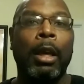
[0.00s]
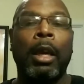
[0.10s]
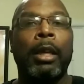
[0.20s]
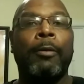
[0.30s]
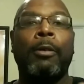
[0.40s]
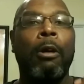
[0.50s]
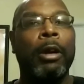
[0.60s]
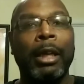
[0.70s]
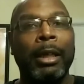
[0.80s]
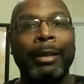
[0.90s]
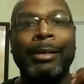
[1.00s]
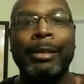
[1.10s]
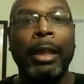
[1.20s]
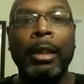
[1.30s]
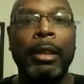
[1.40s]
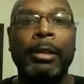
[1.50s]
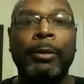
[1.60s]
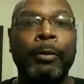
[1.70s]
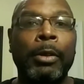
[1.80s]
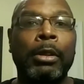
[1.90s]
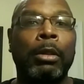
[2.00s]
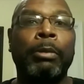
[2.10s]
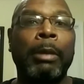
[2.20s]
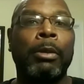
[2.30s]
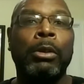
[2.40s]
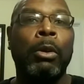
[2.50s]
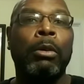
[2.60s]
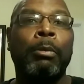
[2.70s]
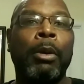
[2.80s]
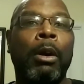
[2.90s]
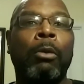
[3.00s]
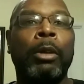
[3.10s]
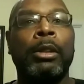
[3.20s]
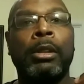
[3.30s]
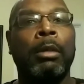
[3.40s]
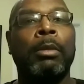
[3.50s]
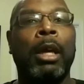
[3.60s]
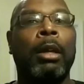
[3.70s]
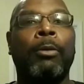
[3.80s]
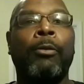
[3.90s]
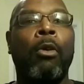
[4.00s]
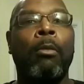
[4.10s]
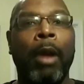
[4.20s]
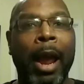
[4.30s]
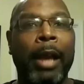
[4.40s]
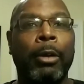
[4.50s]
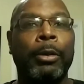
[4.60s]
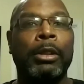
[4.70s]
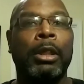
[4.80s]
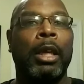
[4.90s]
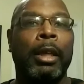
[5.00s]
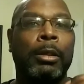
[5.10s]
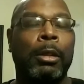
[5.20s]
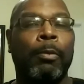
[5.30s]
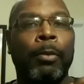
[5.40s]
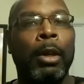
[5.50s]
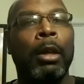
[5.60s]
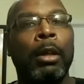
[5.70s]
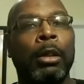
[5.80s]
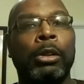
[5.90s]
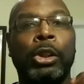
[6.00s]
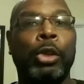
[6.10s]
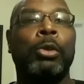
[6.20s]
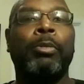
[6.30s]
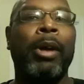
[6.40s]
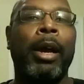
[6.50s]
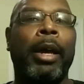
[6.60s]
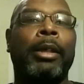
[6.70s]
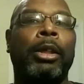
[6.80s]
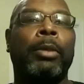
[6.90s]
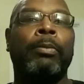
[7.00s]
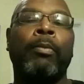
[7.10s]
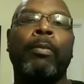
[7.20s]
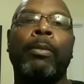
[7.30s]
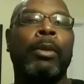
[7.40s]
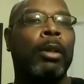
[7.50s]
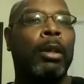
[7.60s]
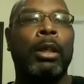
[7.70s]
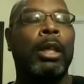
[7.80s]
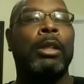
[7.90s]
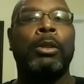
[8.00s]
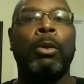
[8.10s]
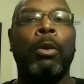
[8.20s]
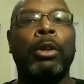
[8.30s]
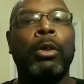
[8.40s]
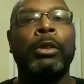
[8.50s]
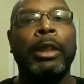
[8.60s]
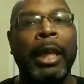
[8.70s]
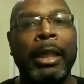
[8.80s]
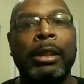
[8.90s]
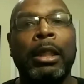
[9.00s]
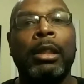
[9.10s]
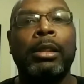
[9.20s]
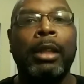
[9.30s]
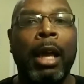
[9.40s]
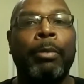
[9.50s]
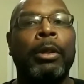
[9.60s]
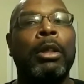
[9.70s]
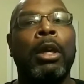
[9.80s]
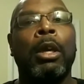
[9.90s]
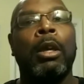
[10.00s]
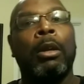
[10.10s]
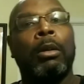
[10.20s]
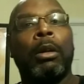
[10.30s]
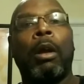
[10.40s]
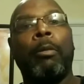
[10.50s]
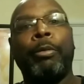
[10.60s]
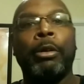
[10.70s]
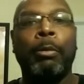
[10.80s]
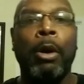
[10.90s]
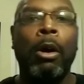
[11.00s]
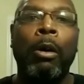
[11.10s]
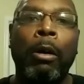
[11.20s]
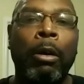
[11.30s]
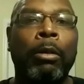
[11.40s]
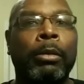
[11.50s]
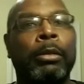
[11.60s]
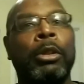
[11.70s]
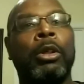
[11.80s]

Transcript: And if Carr cannot set his feet to be able to throw the ball with some kind of form or accuracy and some juice behind it, he's throwing those lazy and sloppy up in the ball,